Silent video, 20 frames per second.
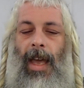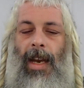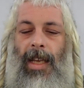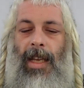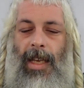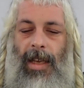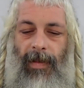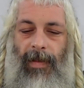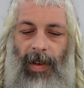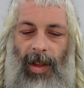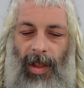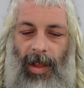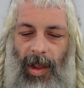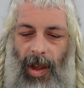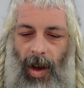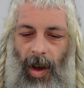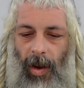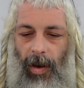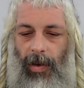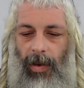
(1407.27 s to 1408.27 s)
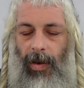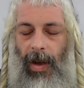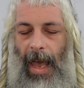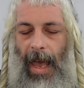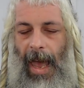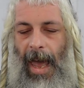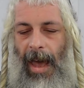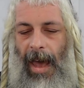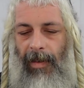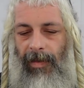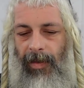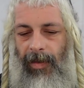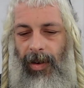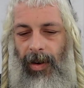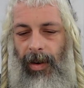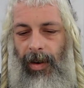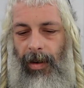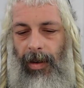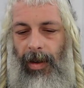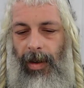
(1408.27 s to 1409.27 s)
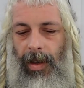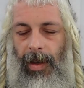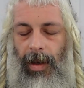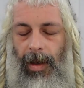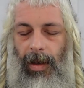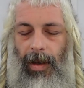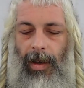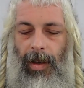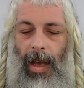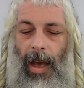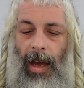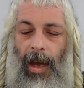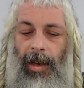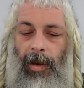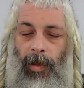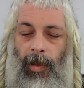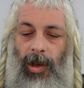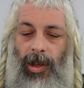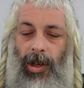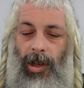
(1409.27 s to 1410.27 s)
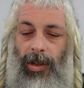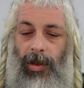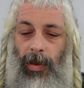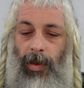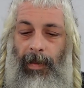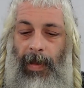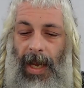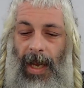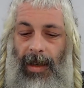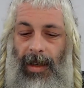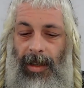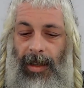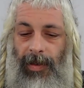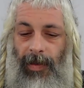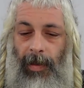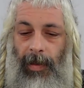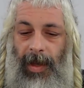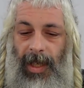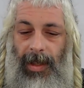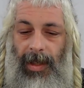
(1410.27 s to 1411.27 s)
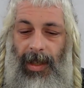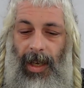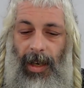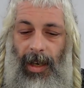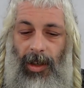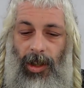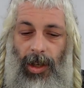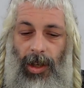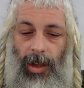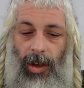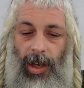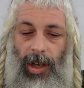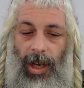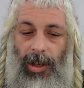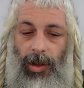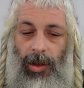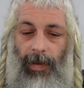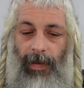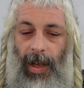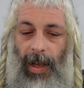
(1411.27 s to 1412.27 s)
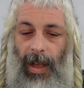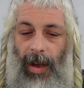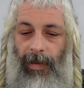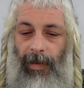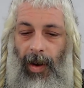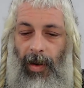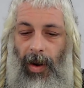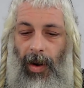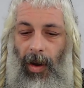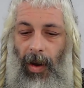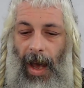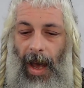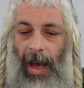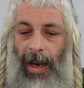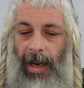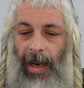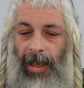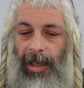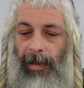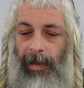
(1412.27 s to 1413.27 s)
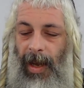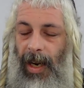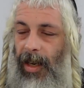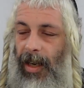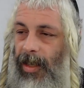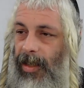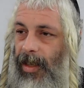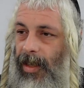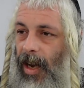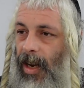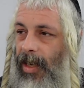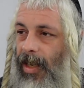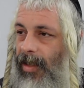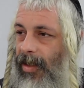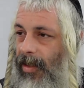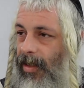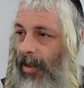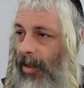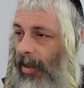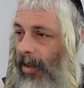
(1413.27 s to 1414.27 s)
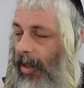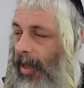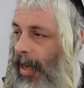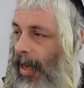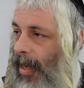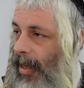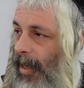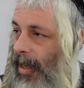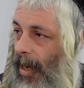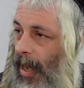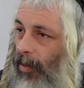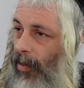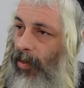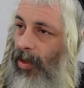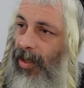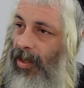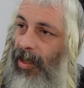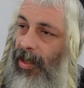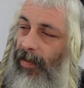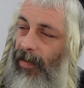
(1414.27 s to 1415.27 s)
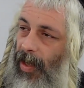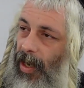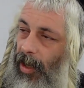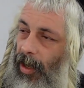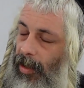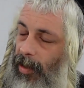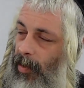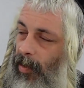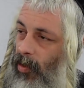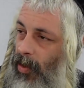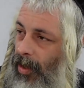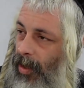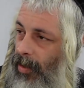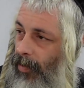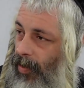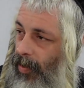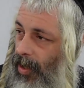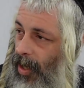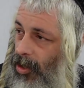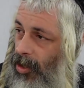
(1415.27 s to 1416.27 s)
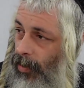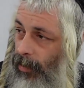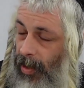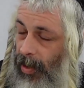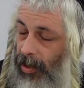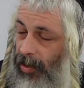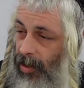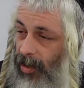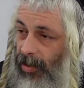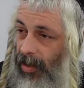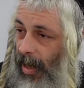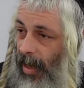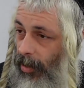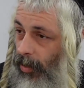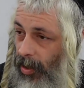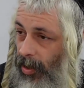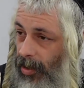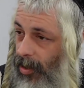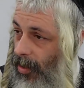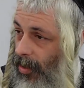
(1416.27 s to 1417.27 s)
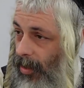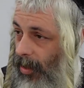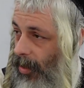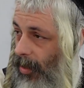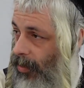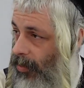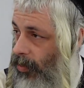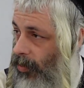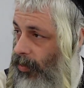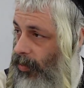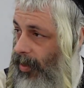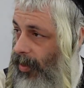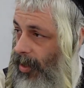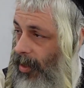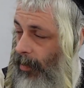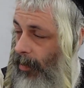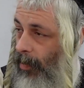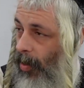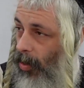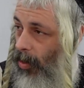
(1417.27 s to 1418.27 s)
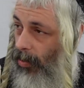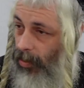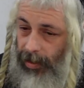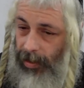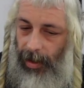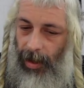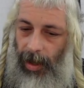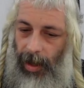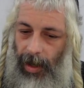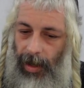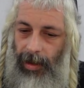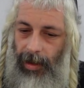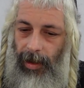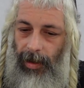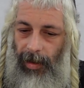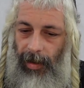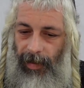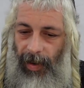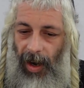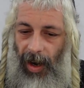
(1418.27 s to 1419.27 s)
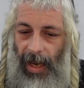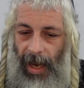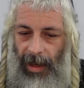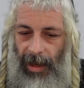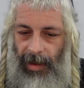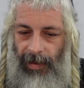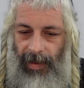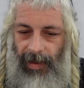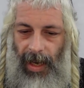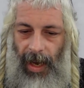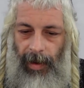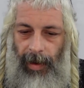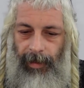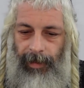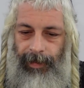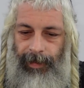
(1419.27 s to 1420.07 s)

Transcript: even though after Adam Rishon's repentance from his sin, Shelo Yashuv al Afaro ad hazman haniskar, he still cannot receive that ultimate rectification because he's not going to decompose till the very end of time.